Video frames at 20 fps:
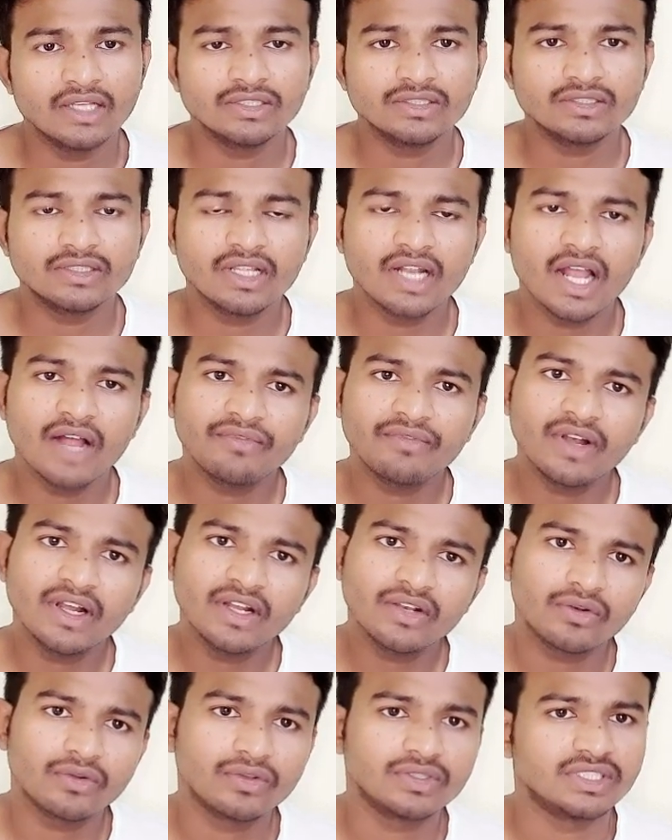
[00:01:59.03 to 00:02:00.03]
Then after
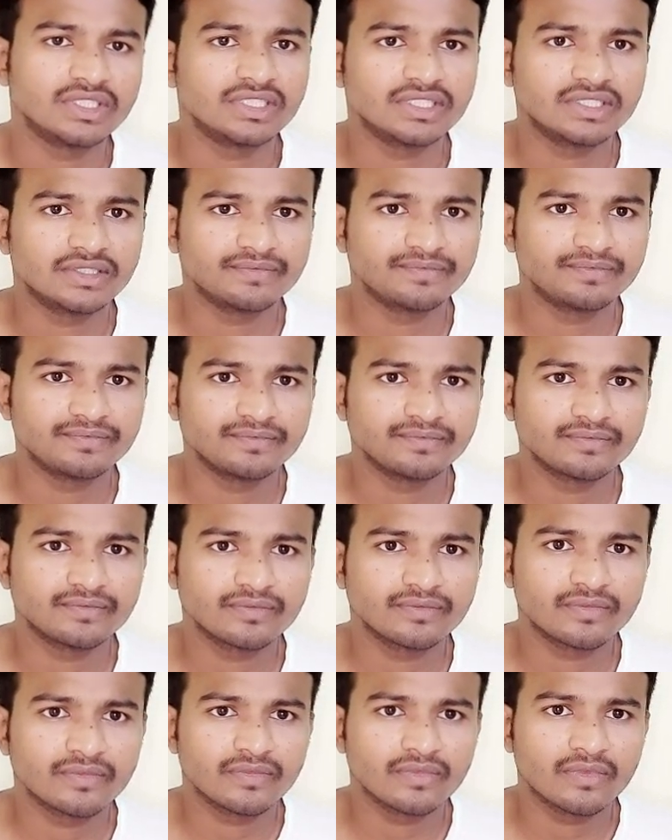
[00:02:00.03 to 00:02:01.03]
it closes.
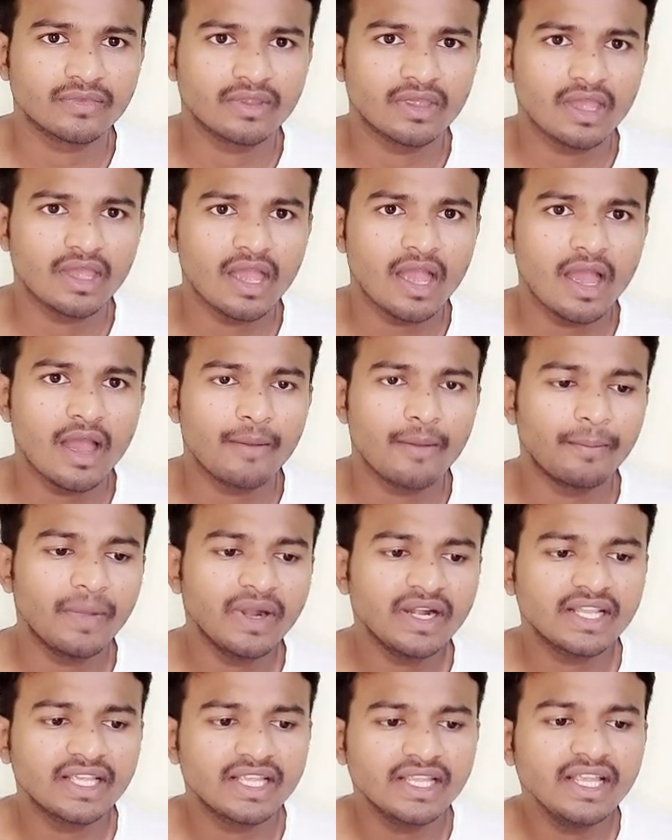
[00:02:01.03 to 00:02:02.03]

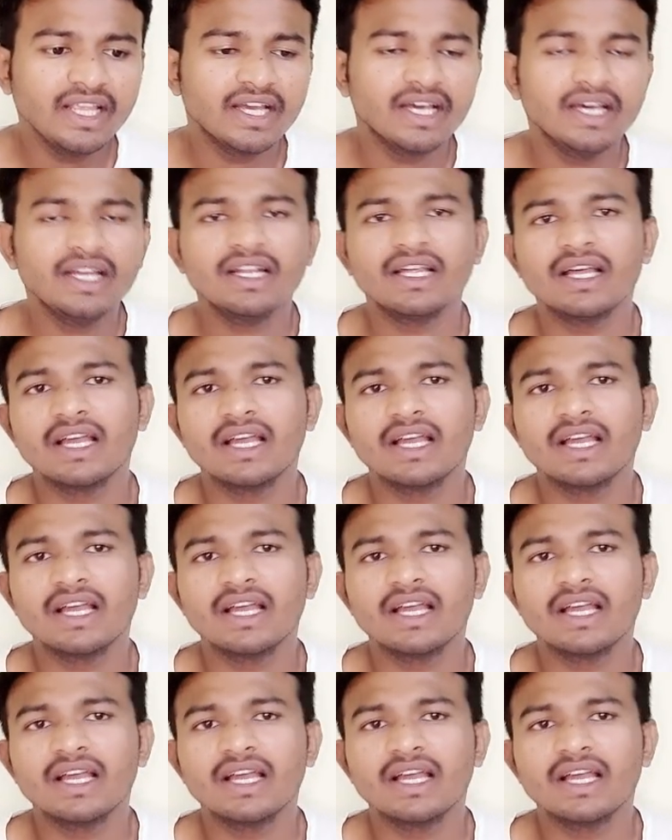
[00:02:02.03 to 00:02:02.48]
But here